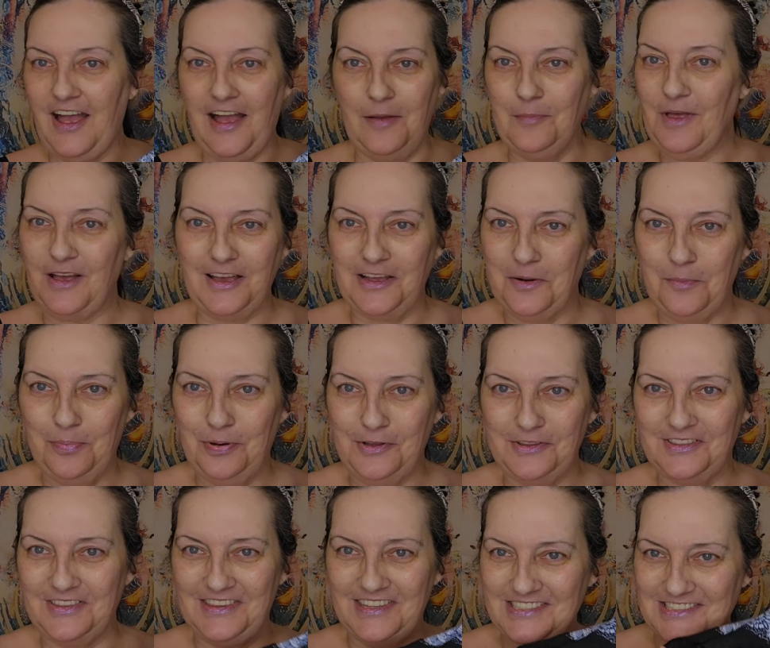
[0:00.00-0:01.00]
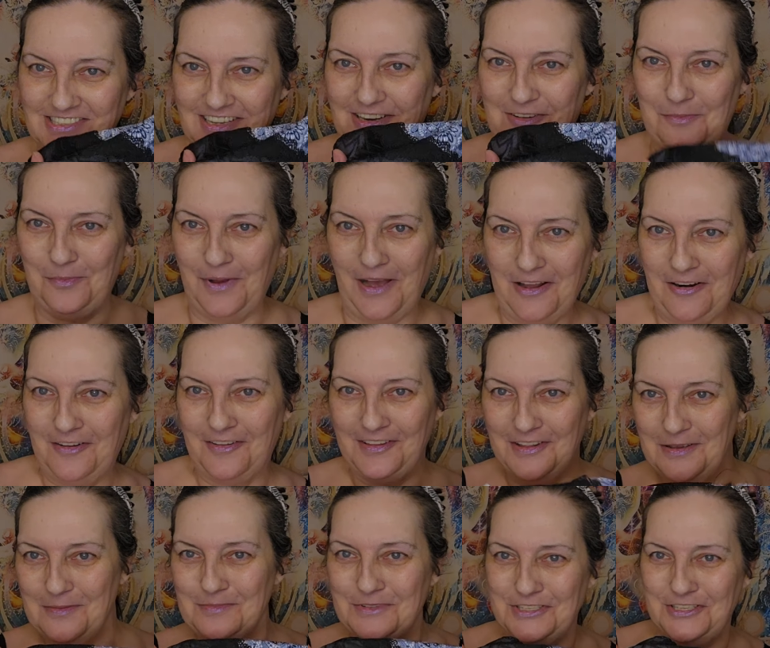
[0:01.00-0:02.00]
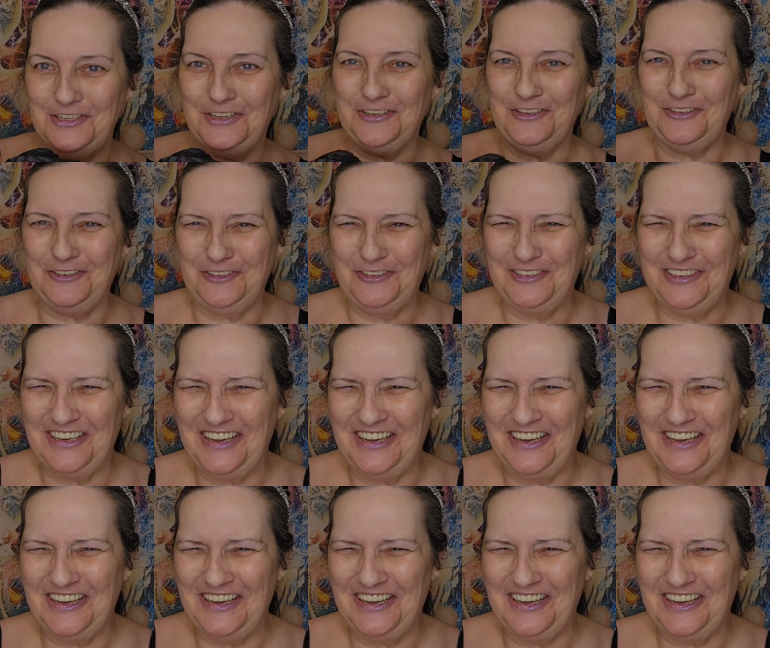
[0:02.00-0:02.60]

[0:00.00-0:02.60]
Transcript: I'm not going to put this on a model them too.